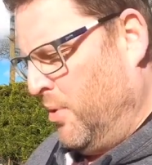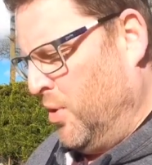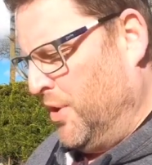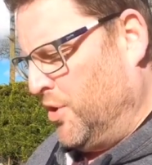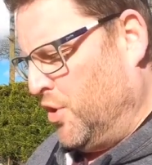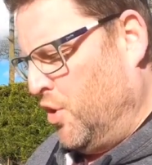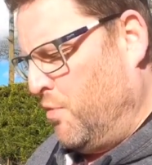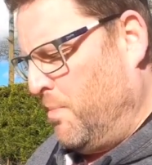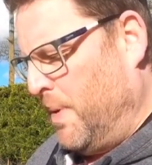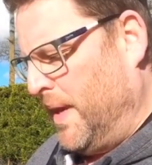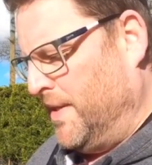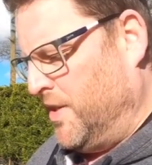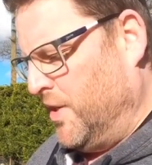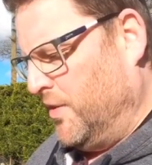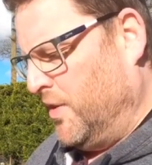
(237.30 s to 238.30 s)
Point 2,
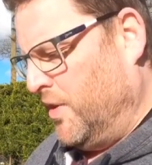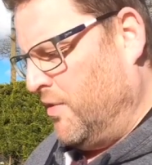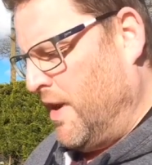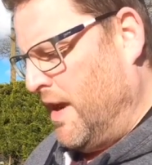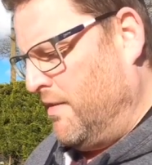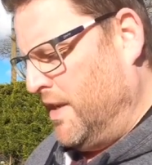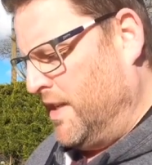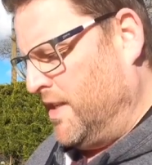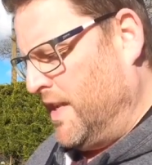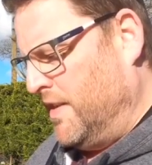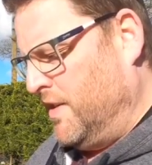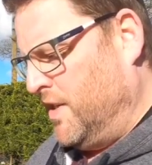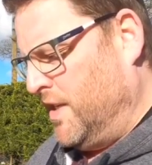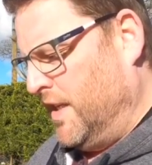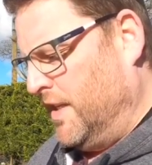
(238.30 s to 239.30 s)
place it on the ground,
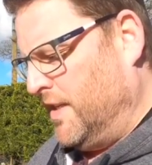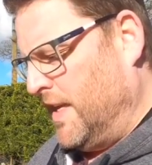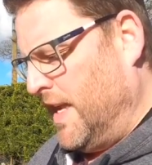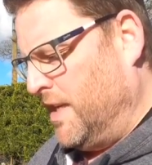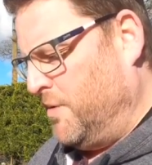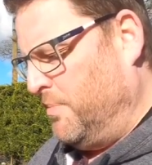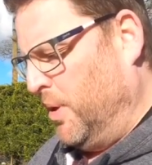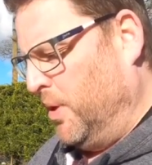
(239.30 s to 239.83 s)
extend the 6 legs,